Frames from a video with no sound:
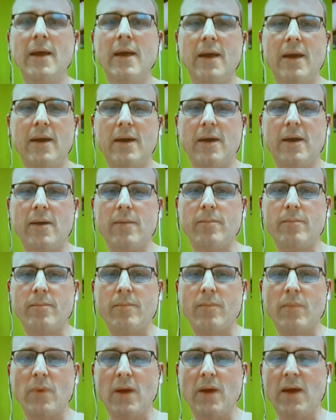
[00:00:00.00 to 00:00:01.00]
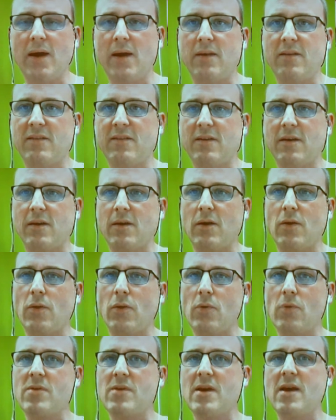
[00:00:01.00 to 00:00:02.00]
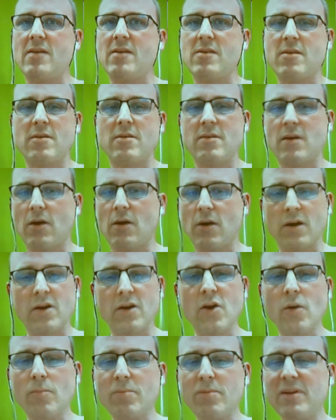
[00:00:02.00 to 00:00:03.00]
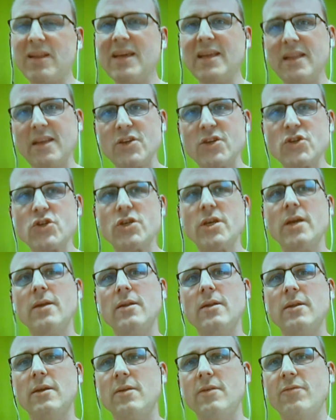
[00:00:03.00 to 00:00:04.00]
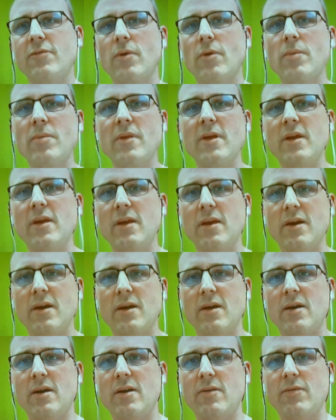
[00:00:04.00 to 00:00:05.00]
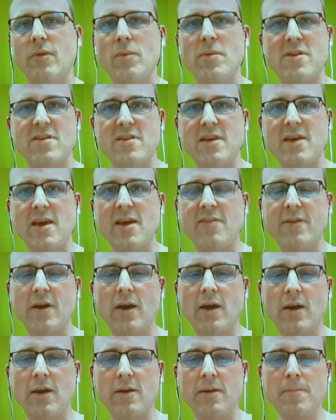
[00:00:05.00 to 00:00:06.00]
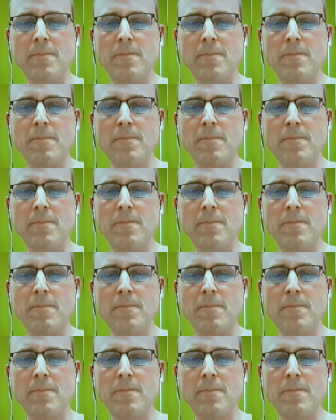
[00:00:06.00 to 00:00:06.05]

Um, and uh, those accesses are completely shielded from the uh, from the CF card.